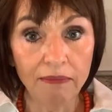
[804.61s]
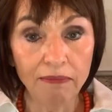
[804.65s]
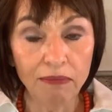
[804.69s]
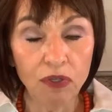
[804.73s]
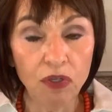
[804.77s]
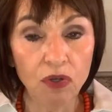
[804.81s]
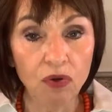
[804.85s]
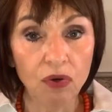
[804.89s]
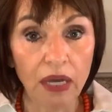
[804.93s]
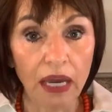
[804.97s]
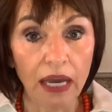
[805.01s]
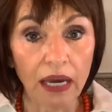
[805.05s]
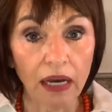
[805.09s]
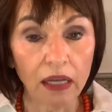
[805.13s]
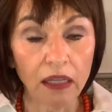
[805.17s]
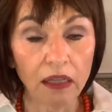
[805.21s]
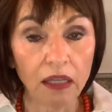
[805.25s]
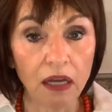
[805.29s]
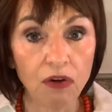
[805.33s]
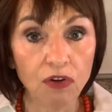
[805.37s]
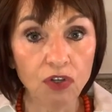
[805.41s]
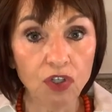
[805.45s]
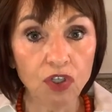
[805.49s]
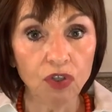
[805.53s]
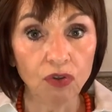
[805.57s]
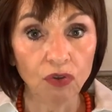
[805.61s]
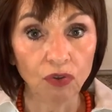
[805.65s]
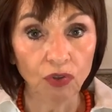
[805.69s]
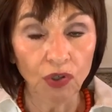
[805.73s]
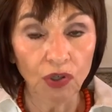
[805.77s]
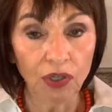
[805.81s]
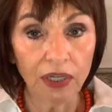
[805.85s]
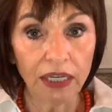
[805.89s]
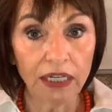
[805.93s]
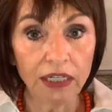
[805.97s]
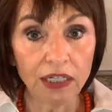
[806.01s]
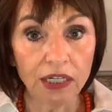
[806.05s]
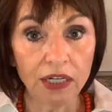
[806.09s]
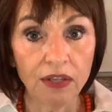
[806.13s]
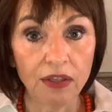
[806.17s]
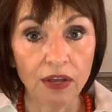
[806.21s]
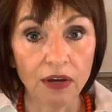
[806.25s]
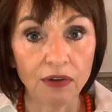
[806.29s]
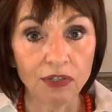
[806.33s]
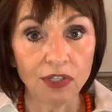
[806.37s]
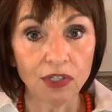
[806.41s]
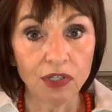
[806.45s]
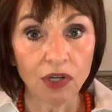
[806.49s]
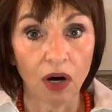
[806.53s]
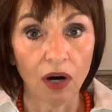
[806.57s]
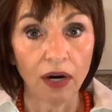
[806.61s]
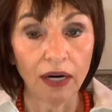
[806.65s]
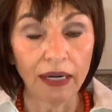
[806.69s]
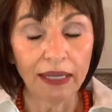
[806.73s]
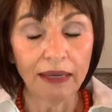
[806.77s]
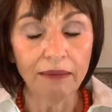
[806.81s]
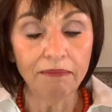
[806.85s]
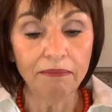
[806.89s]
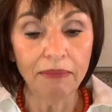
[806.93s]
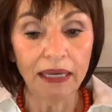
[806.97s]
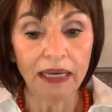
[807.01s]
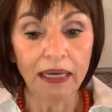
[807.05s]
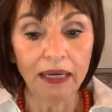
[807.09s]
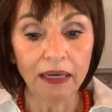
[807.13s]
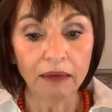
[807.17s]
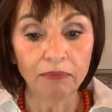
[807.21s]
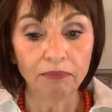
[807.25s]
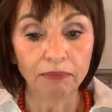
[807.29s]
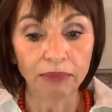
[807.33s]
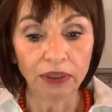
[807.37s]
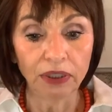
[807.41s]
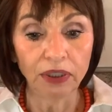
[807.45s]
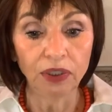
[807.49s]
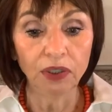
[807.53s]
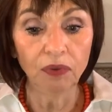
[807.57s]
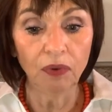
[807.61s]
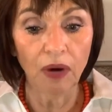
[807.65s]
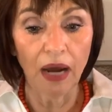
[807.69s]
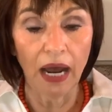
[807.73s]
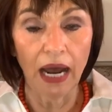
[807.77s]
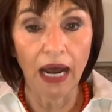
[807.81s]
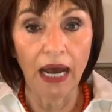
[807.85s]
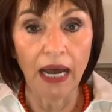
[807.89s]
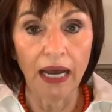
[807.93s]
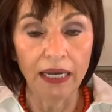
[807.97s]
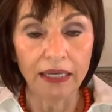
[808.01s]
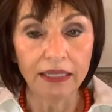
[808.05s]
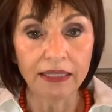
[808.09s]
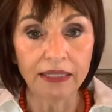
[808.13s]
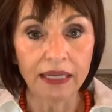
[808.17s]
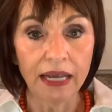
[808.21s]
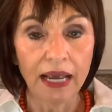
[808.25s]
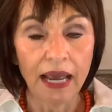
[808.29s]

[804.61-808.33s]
you get close, you look into those darling big blue eyes,